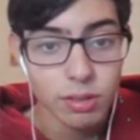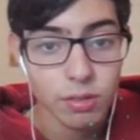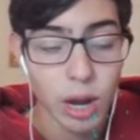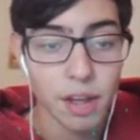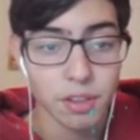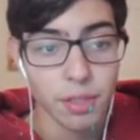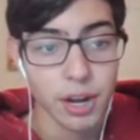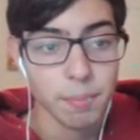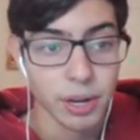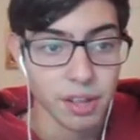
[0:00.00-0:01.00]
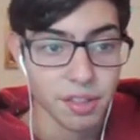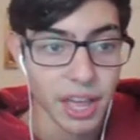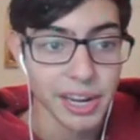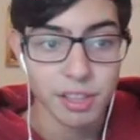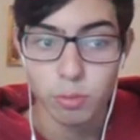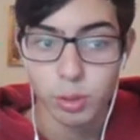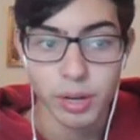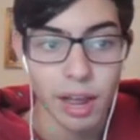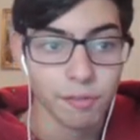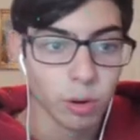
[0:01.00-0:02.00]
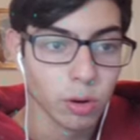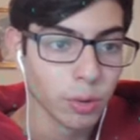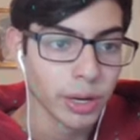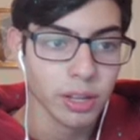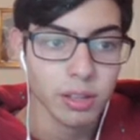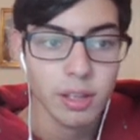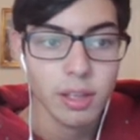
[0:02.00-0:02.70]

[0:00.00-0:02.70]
Rocks are there because I need to whittle down Volcarona.